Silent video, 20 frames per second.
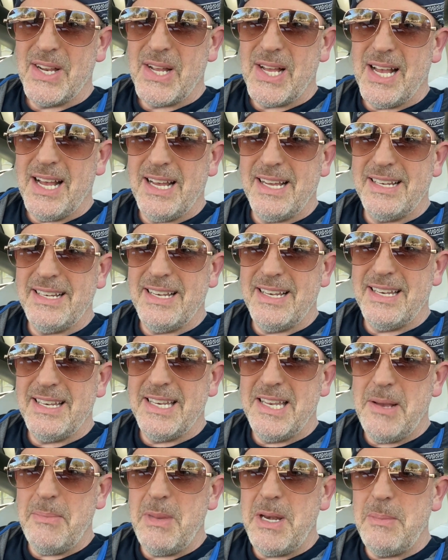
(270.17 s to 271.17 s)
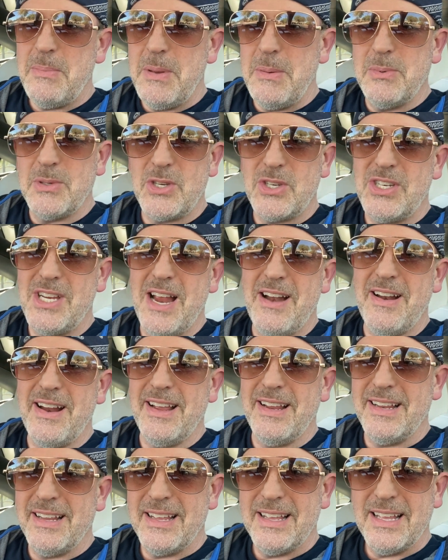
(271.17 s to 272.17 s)
not many people share it.
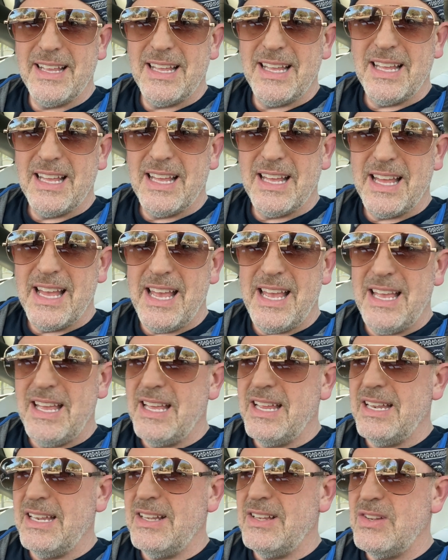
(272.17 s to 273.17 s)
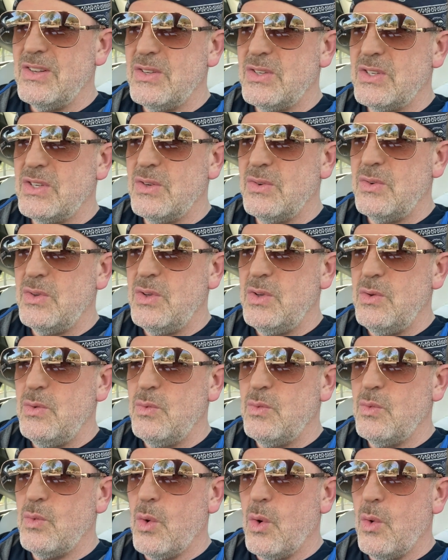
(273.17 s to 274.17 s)
And so you
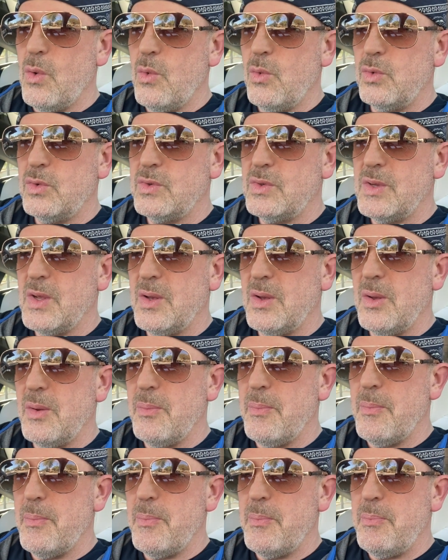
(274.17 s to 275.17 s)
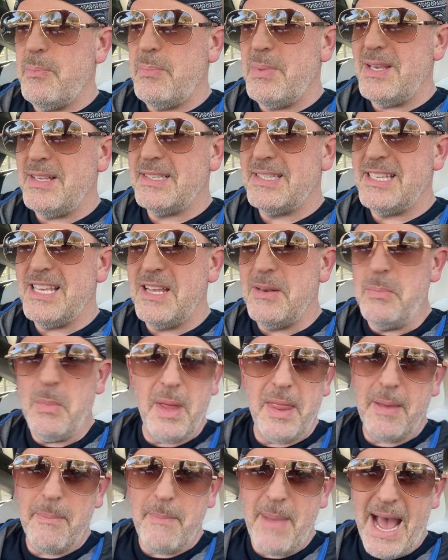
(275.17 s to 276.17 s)
won't be seen by
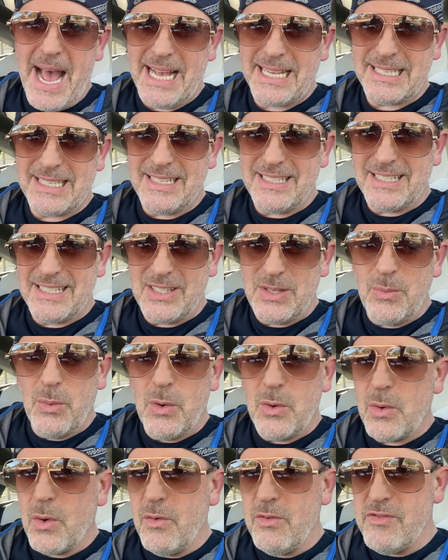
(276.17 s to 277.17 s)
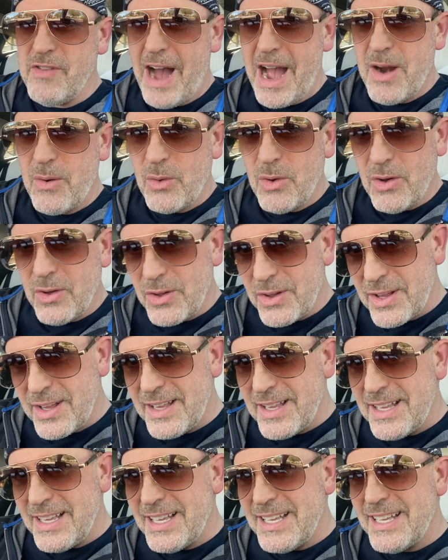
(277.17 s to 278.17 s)
the masses. You won't go viral.
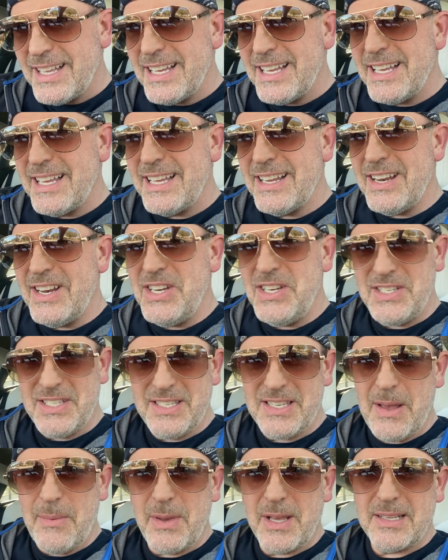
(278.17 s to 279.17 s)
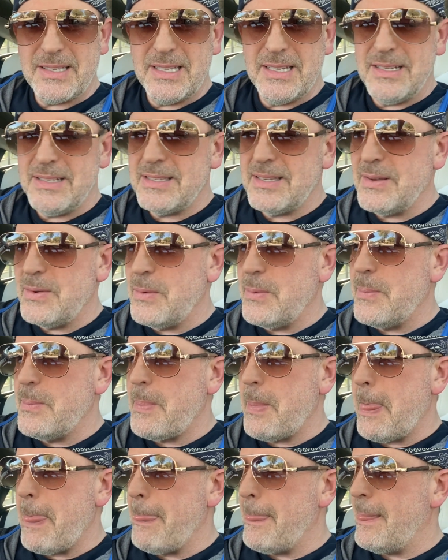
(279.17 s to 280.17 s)
Does that make sense?
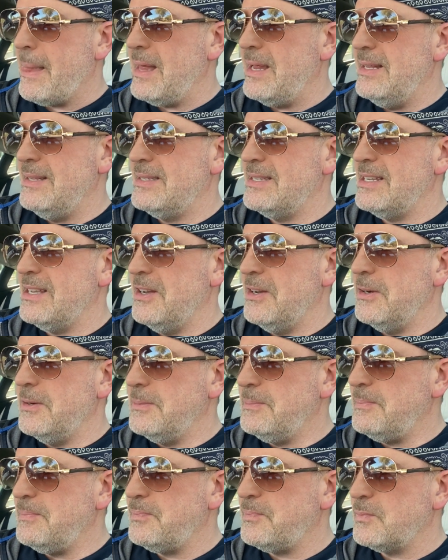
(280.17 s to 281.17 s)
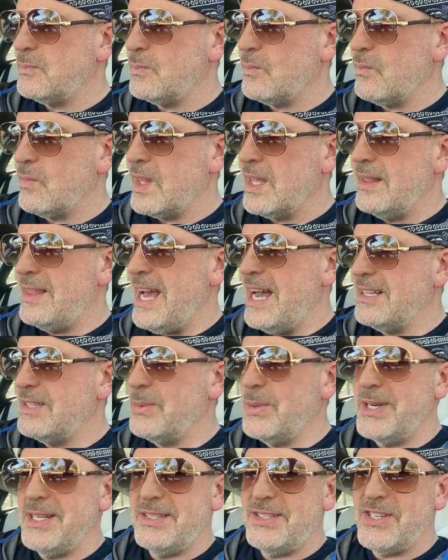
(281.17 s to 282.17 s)
And so that's
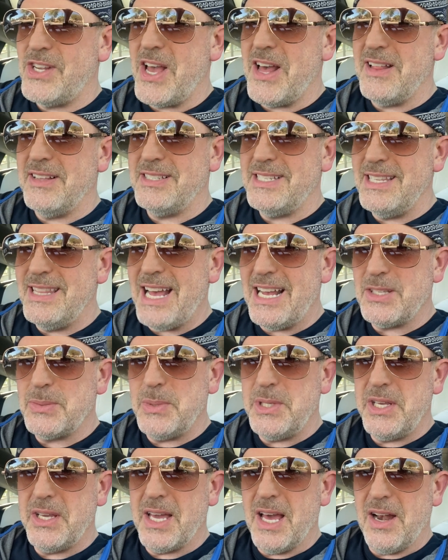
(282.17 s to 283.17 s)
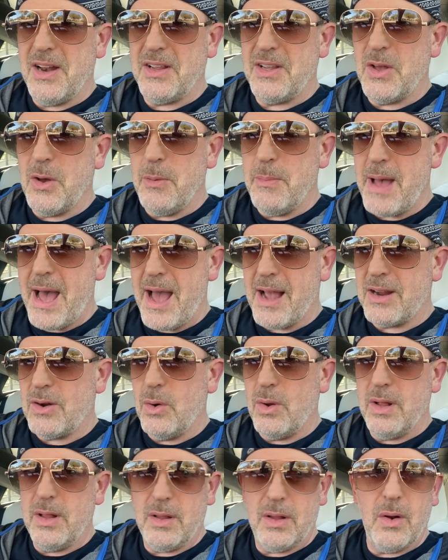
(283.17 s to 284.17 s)
when it's challenging. That's when you got to go back
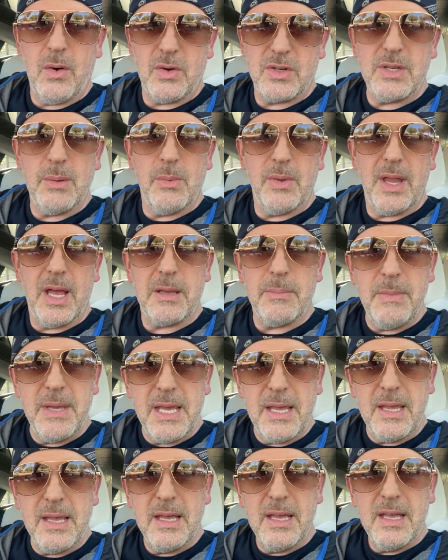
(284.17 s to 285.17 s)
or someone like me,